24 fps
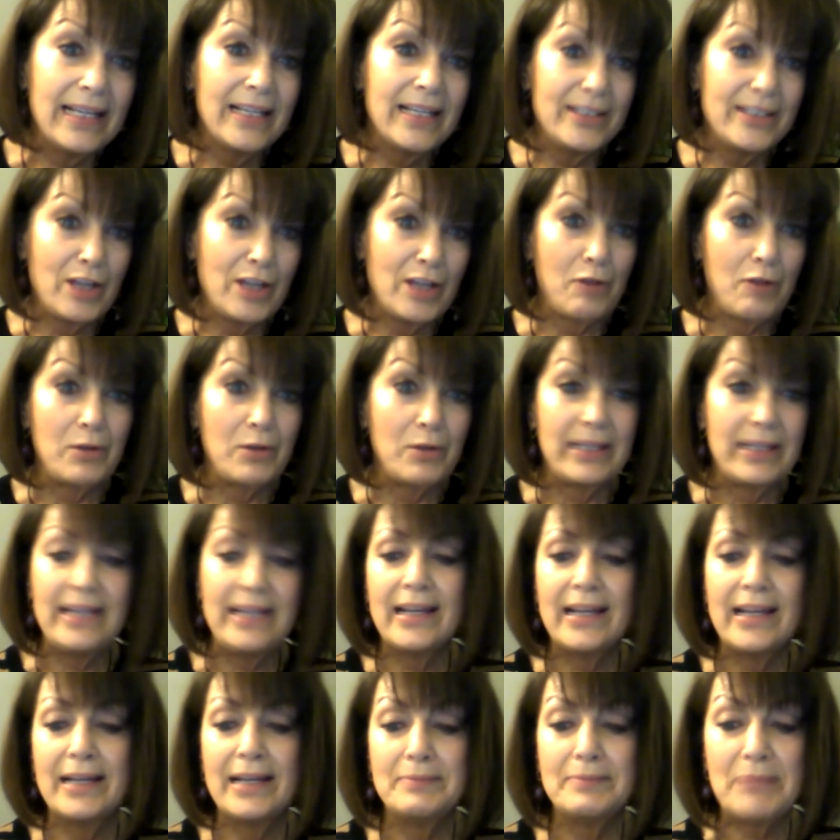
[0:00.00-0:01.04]
generally,
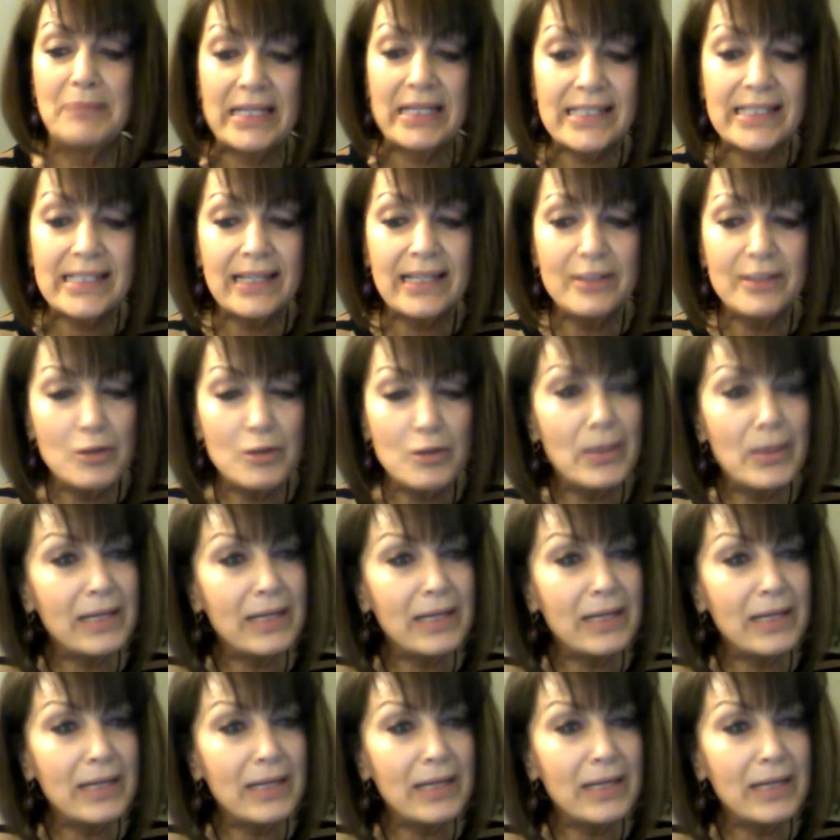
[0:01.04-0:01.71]
but I said, you know what,